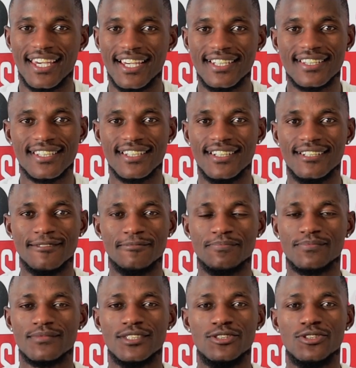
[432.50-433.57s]
get,
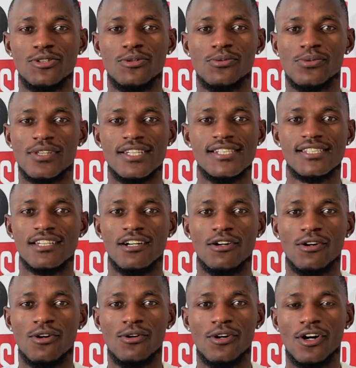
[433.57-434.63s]
you know, there's
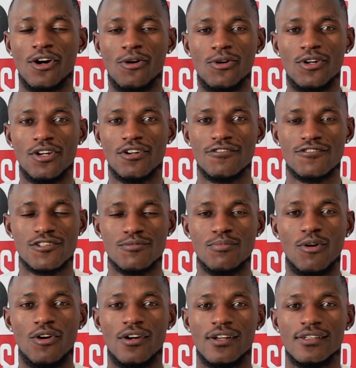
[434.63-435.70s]
a whole lot of
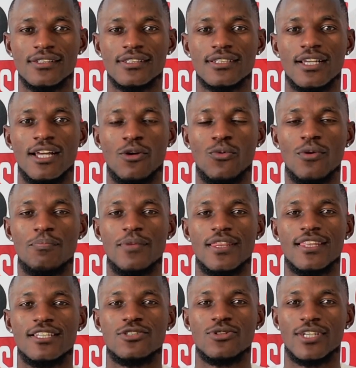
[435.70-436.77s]
small
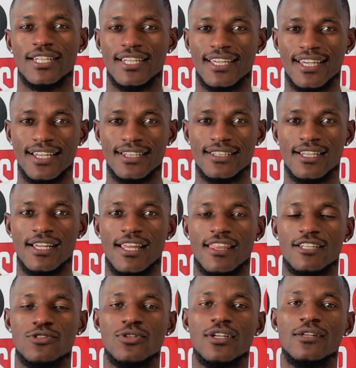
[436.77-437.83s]
equipment that you can get,
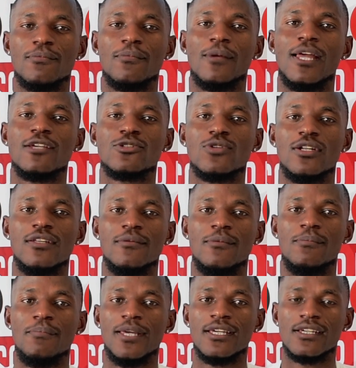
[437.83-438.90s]
that you can actually
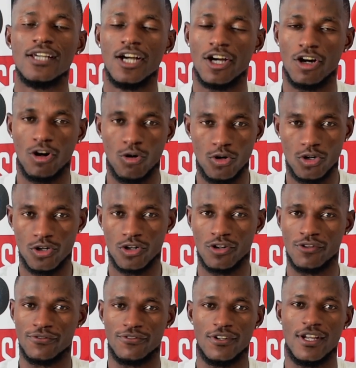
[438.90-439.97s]
make a whole lot
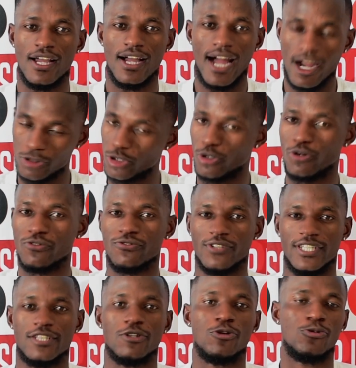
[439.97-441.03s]
out
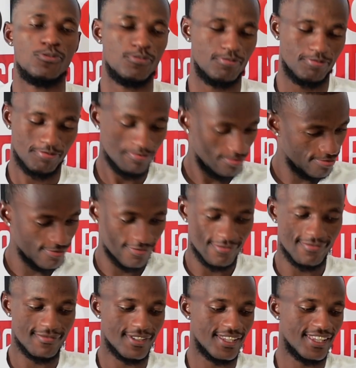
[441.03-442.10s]
of at home.
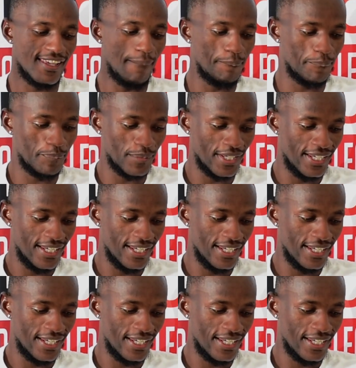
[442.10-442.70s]
Yep.